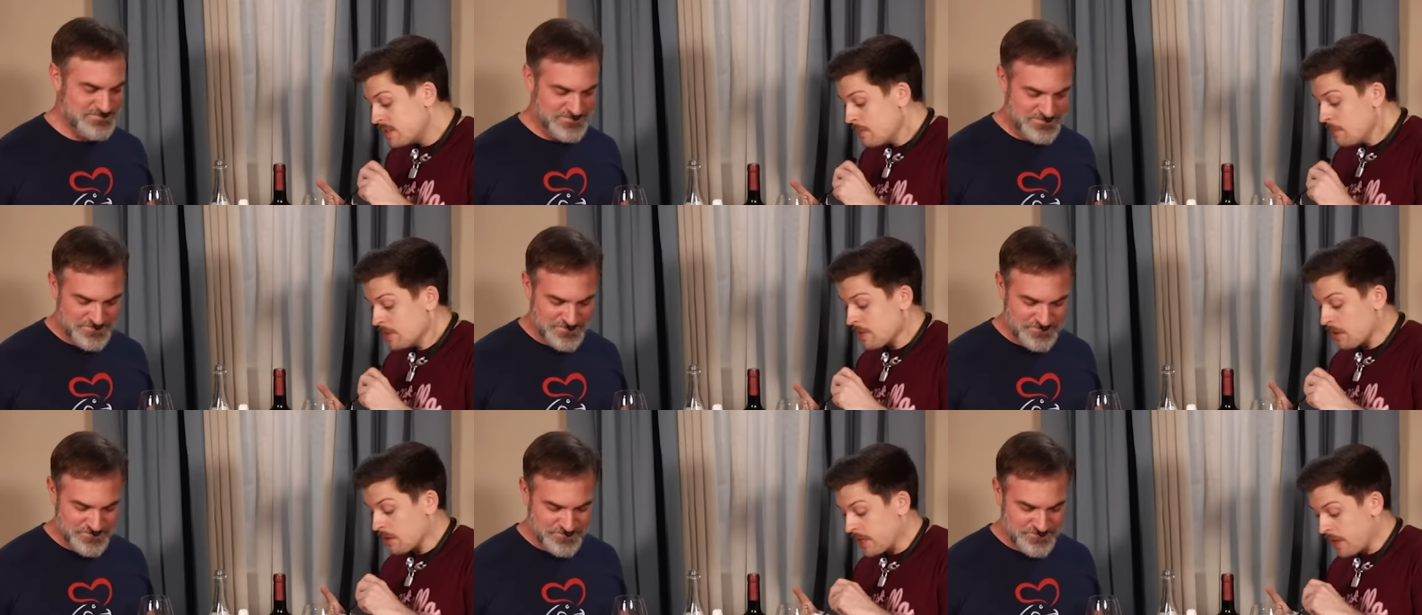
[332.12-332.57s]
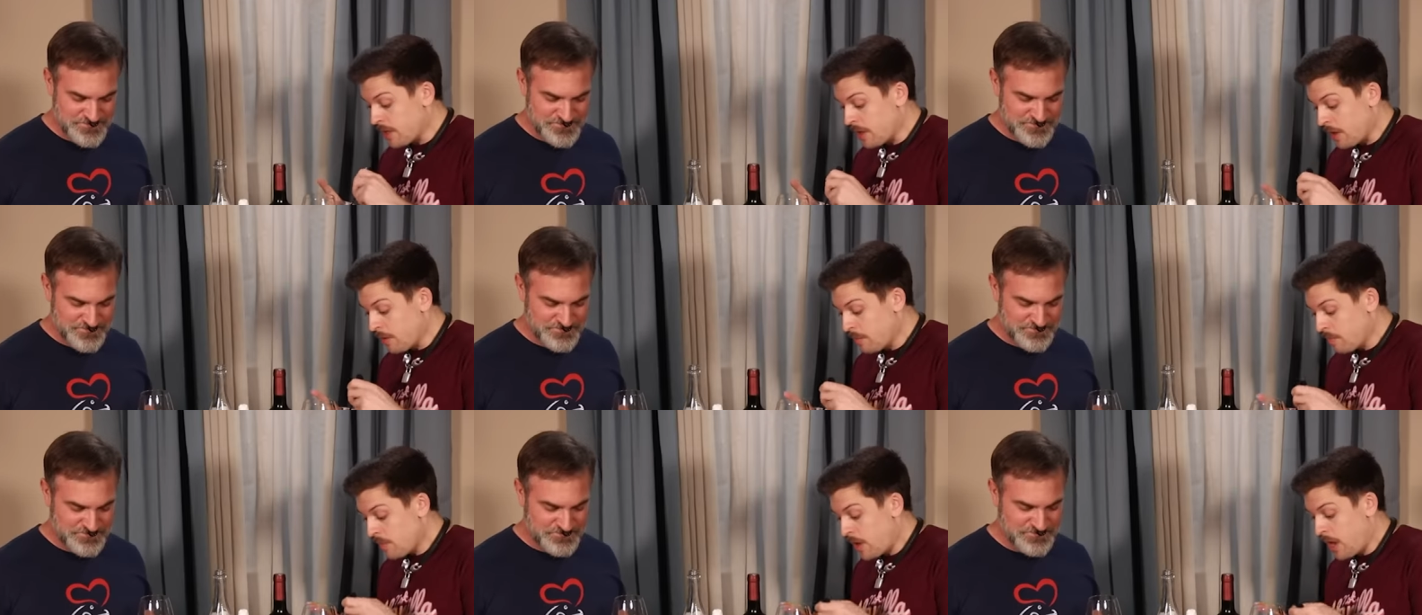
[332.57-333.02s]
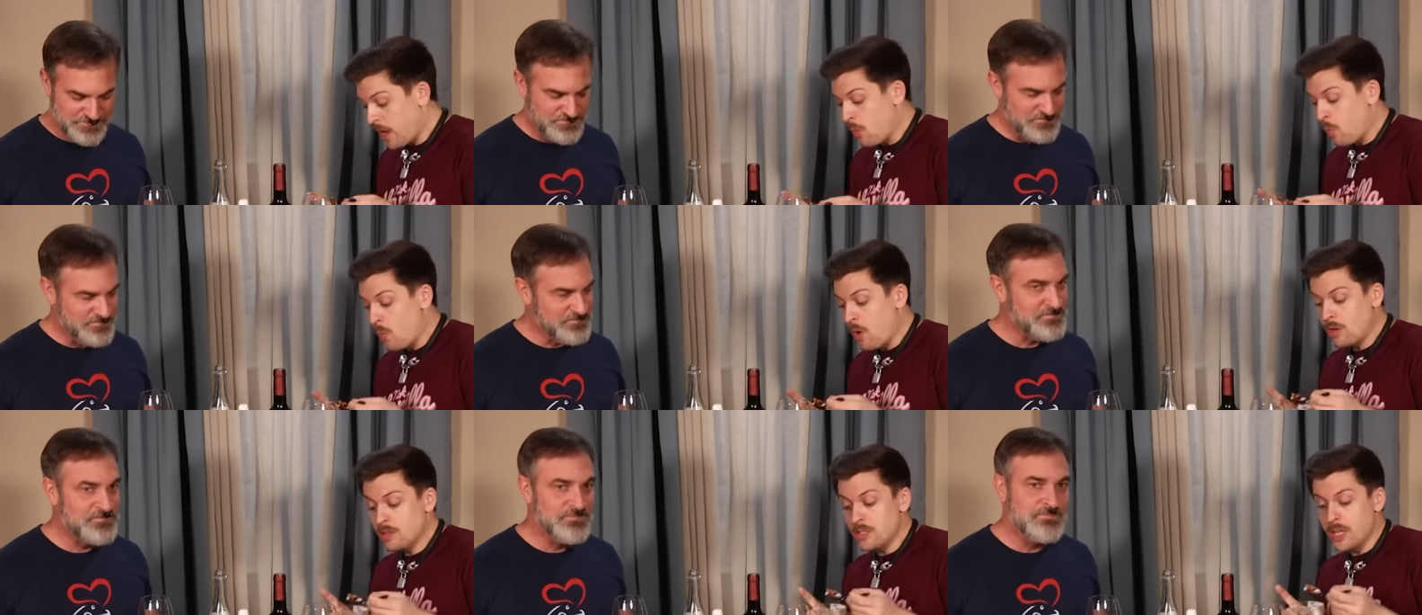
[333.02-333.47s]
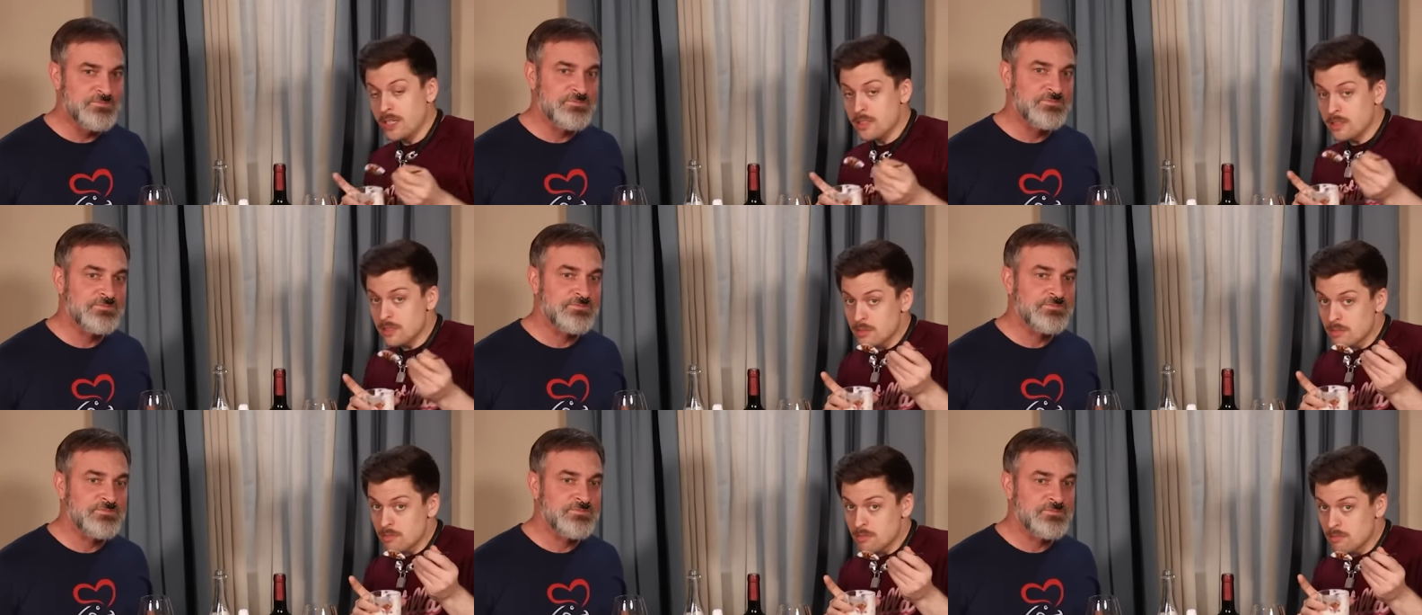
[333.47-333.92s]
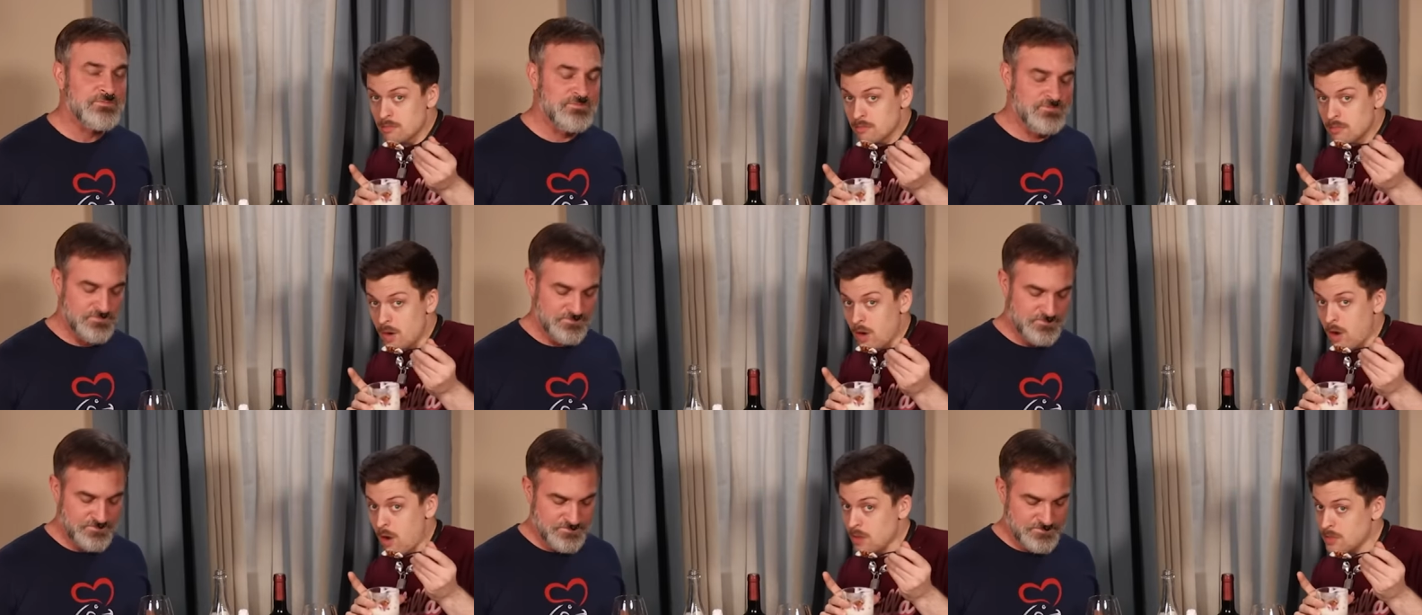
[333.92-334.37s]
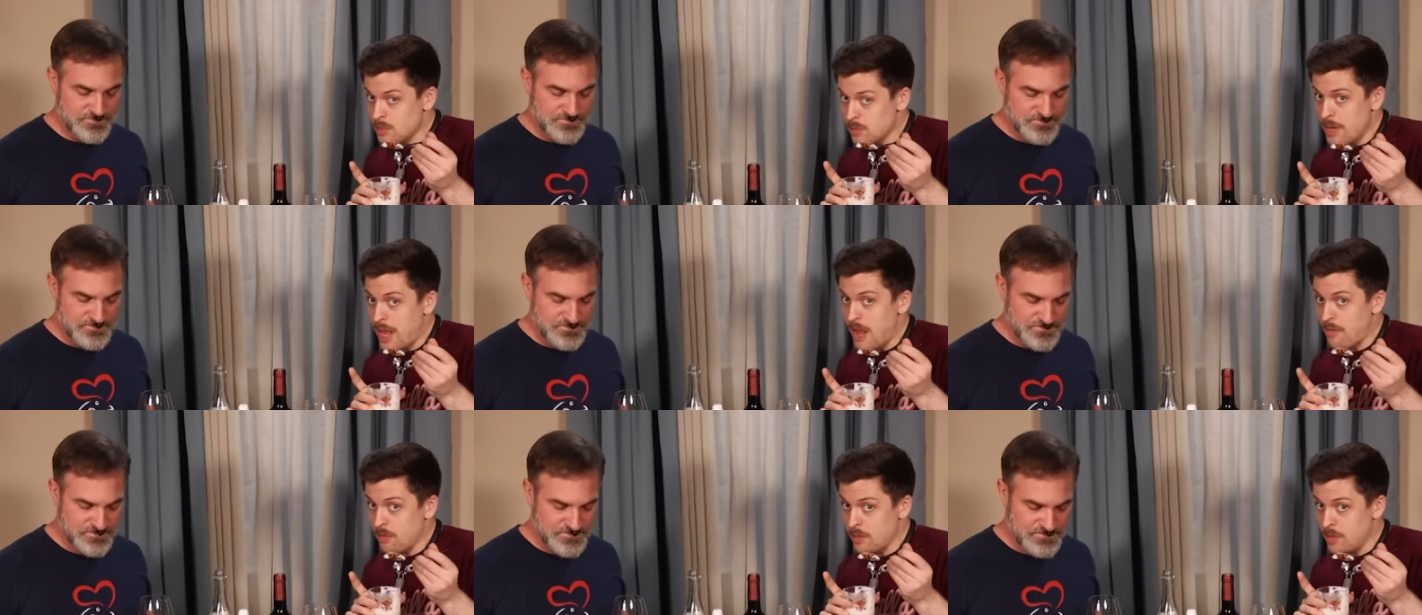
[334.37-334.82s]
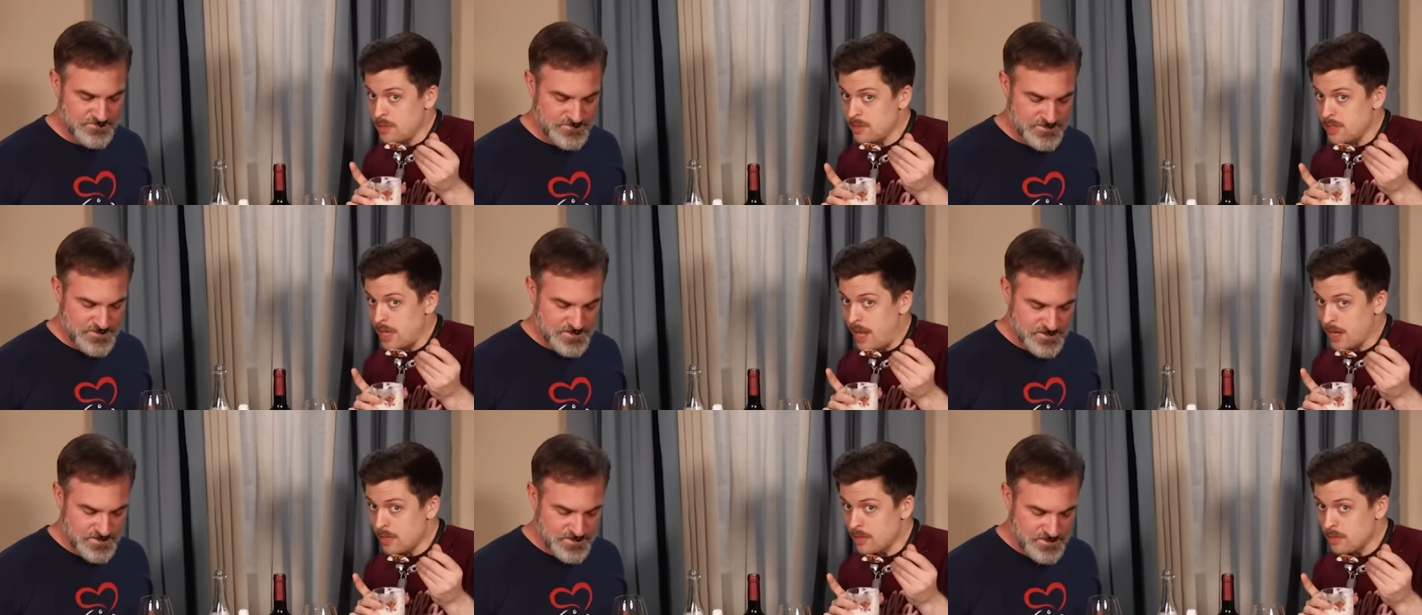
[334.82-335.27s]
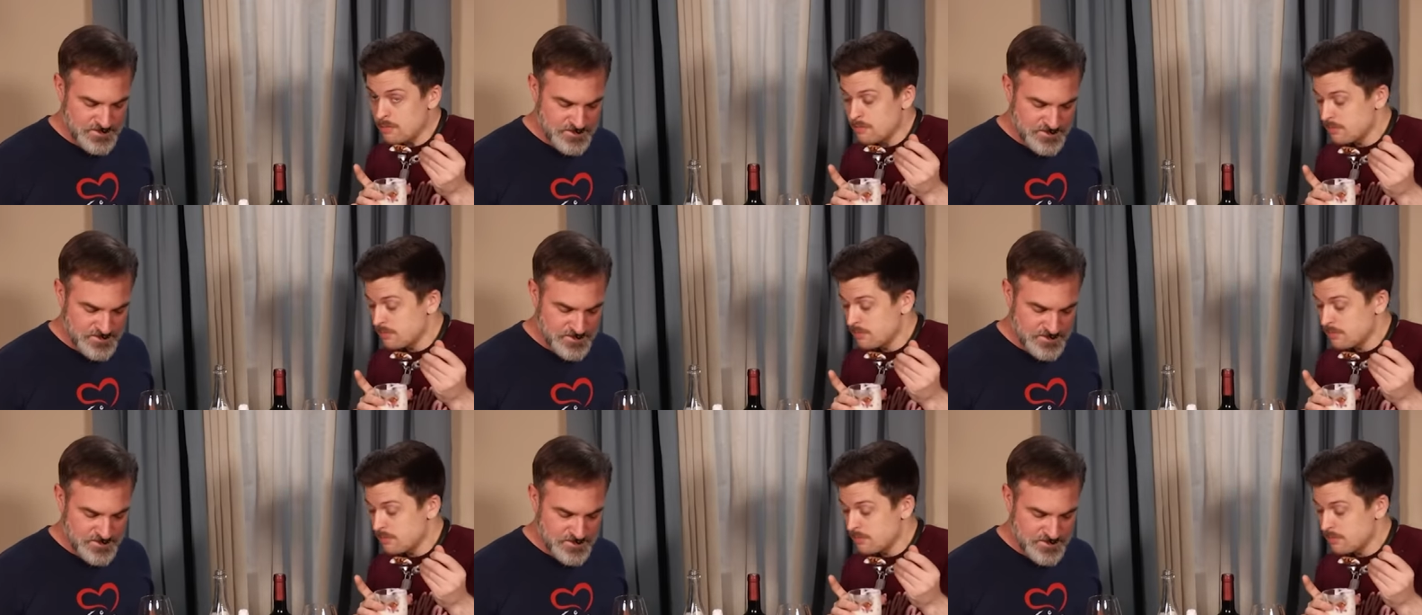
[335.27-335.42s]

Speaker 1: Similarly though, uh, walnuts are also an aphrodisiac.